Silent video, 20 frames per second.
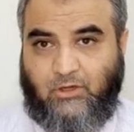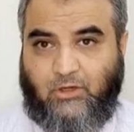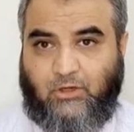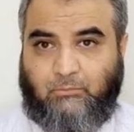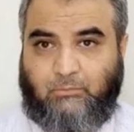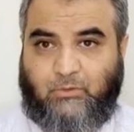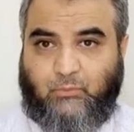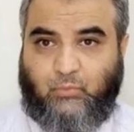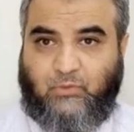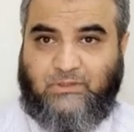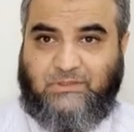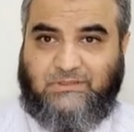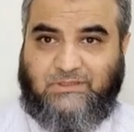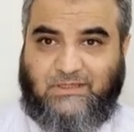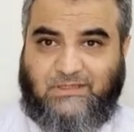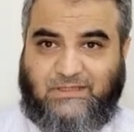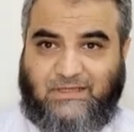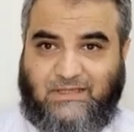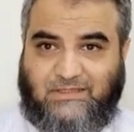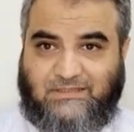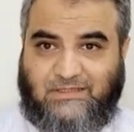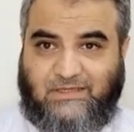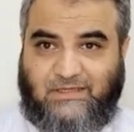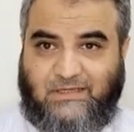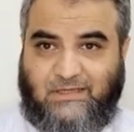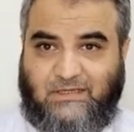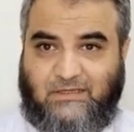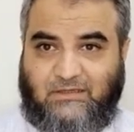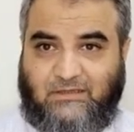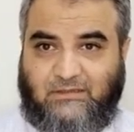But once it has
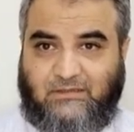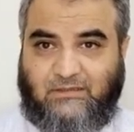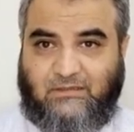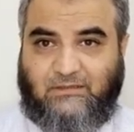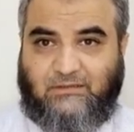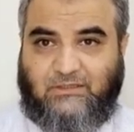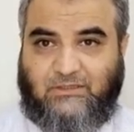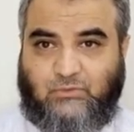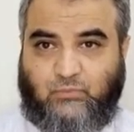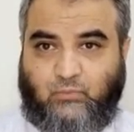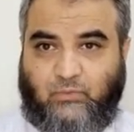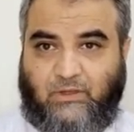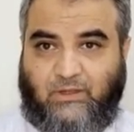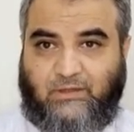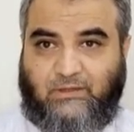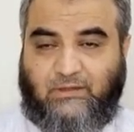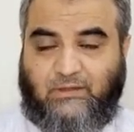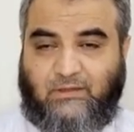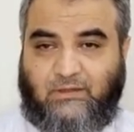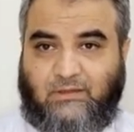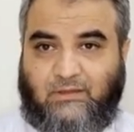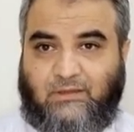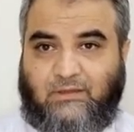healed this one,